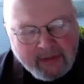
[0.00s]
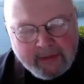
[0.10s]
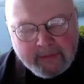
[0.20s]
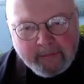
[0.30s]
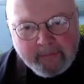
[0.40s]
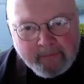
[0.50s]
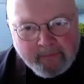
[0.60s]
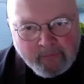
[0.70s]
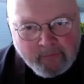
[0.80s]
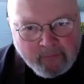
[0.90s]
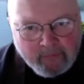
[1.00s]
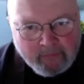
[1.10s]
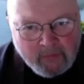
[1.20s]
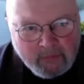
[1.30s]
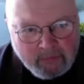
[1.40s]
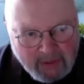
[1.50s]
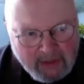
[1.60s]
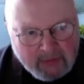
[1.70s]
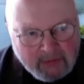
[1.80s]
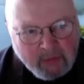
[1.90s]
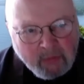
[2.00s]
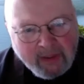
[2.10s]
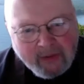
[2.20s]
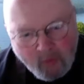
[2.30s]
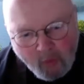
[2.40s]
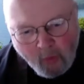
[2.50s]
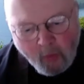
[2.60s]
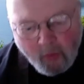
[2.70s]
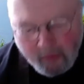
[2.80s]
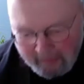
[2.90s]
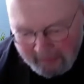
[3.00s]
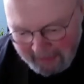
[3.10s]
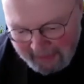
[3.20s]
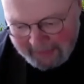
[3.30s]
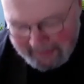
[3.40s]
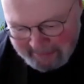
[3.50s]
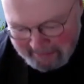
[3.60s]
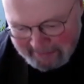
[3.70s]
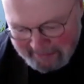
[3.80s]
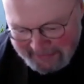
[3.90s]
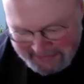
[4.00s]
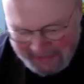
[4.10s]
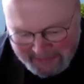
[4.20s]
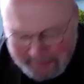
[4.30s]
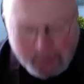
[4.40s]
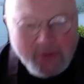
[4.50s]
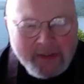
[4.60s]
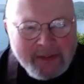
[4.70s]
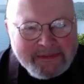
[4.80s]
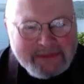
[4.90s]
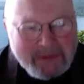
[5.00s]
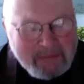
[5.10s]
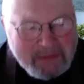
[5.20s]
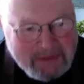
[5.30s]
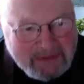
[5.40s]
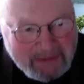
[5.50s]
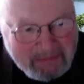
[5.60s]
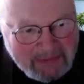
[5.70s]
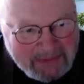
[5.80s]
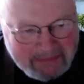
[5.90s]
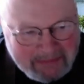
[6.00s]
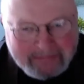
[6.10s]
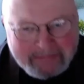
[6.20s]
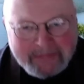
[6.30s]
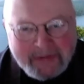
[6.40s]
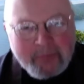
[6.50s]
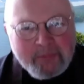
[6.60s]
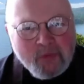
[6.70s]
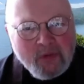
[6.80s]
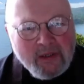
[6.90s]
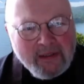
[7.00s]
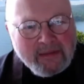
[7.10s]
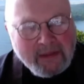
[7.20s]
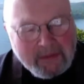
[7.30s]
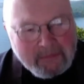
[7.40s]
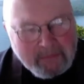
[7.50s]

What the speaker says: It pains me when I know that I can point out something that might help you out of that.